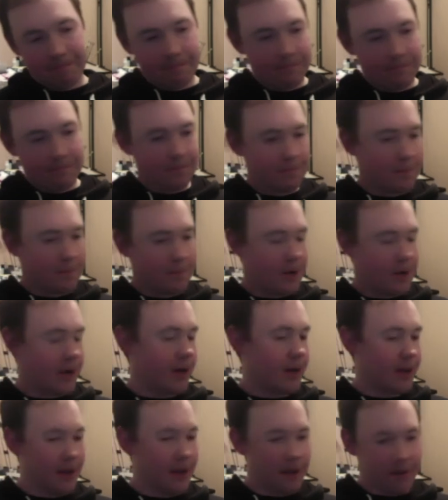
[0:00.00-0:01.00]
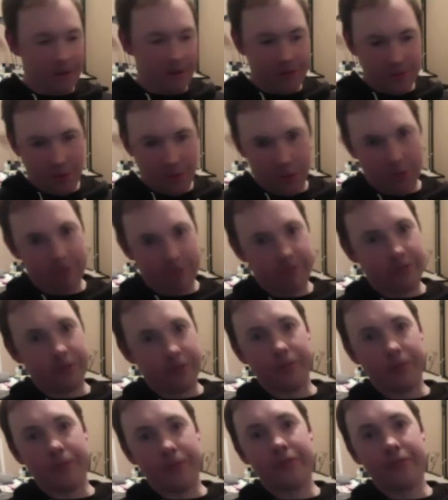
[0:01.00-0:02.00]
Mariano's, Whole
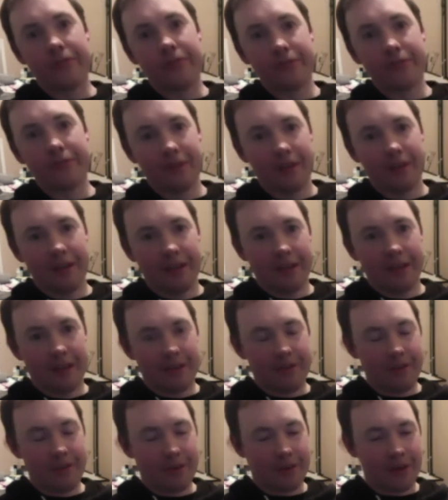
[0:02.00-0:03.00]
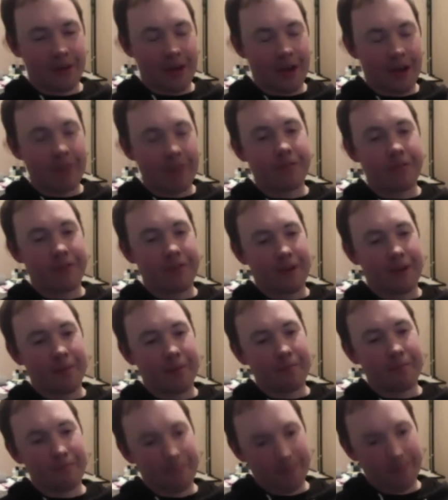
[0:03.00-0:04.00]
Foods, if you can offer
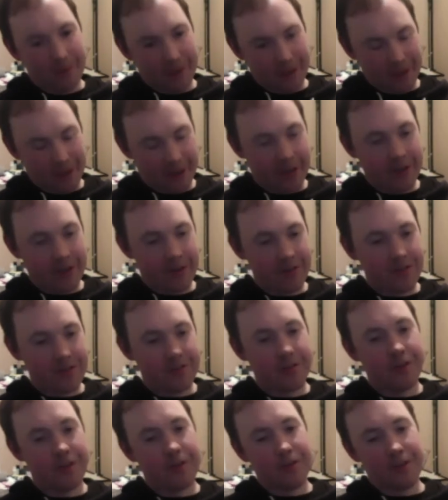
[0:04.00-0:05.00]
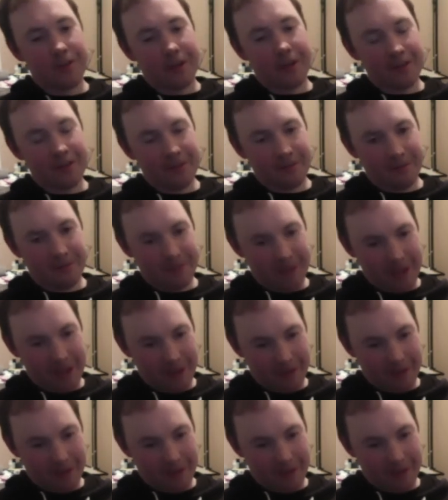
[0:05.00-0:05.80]
them another SKU that